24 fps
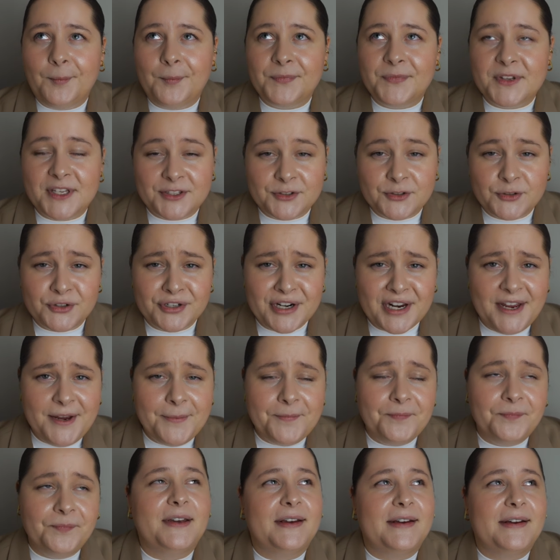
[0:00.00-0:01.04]
yesterday.
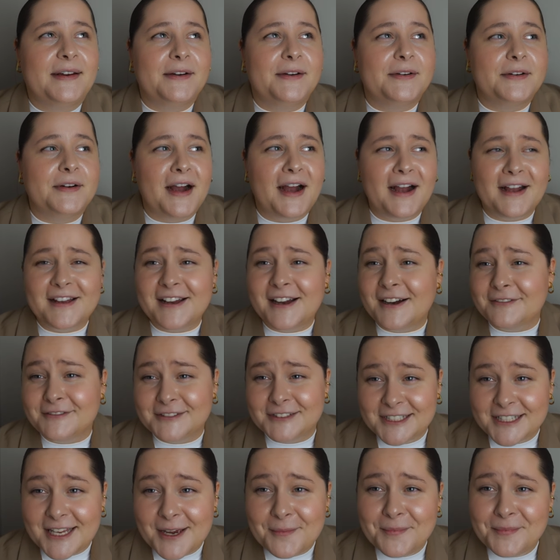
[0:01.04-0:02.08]
I have
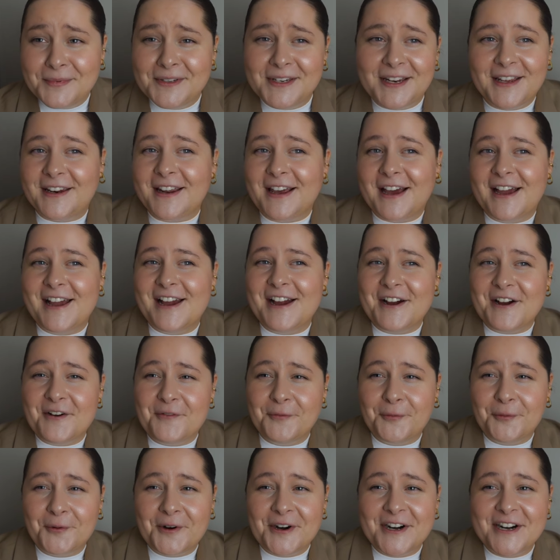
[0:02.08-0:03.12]
slept and I
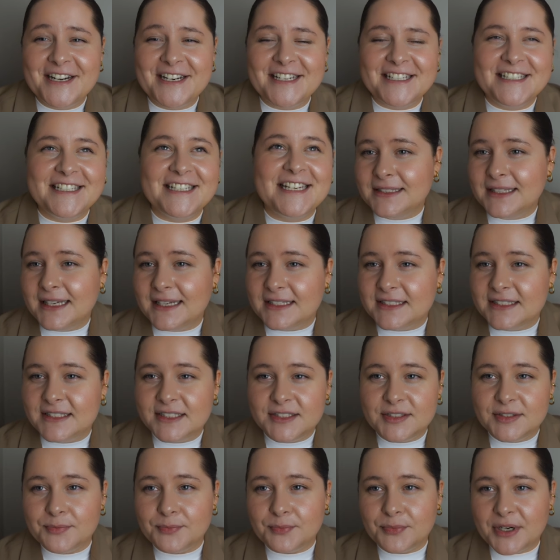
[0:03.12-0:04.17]
have worked.
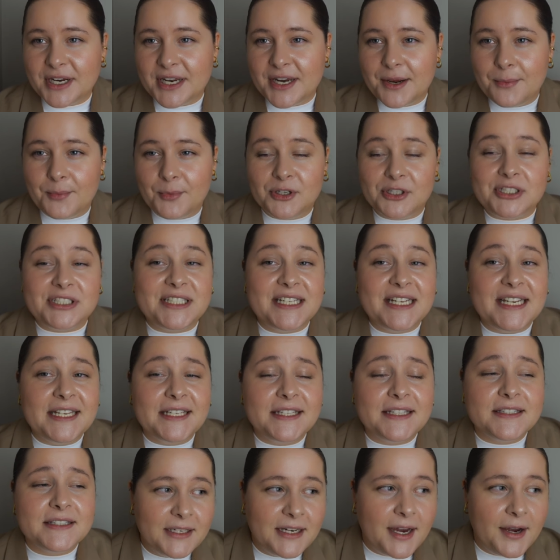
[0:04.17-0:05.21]
That's pretty much
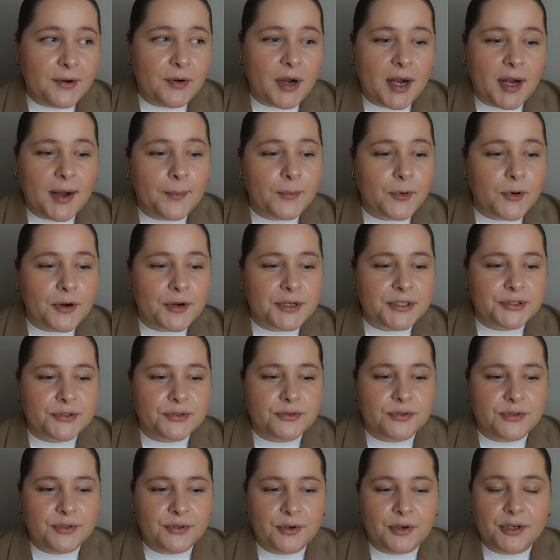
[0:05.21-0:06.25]
it. Now I'm going to
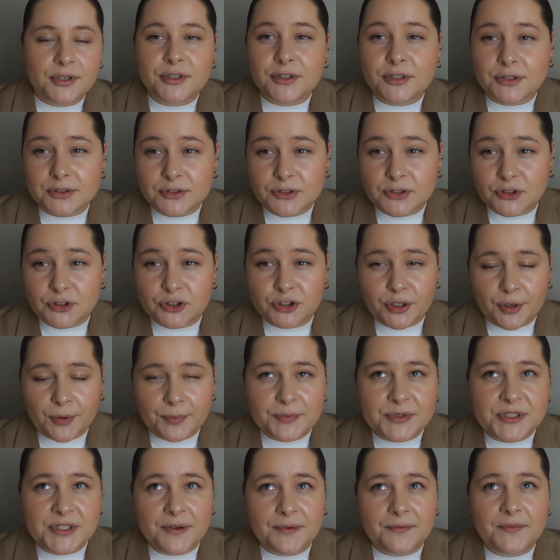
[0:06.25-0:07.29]
Dior, not to shop
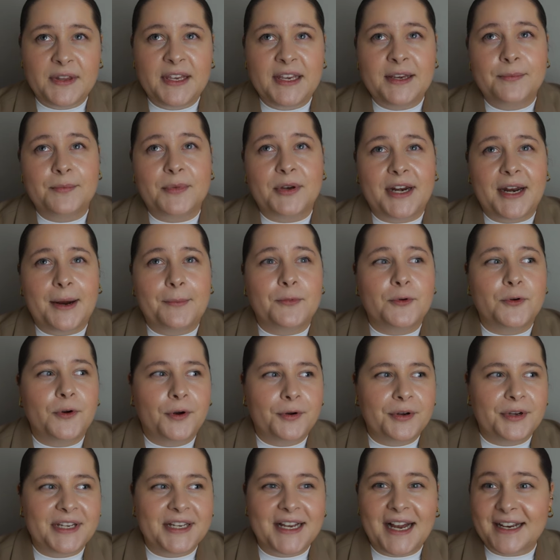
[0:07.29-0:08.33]
something, but I'm
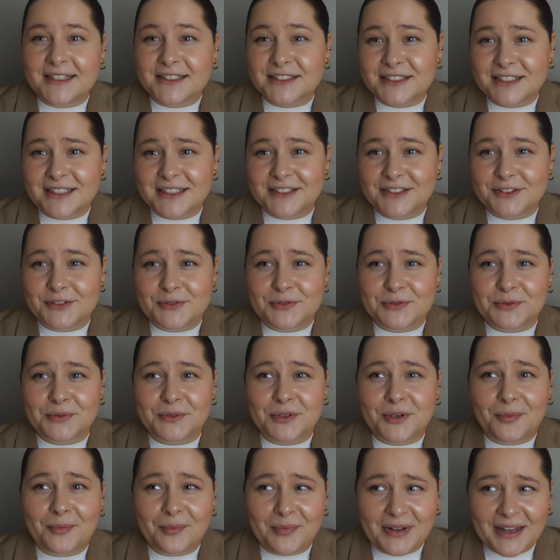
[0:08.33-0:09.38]
going actually to
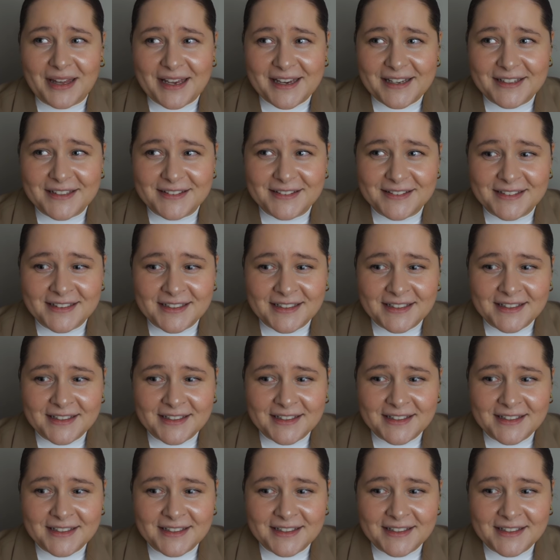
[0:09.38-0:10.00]
complain.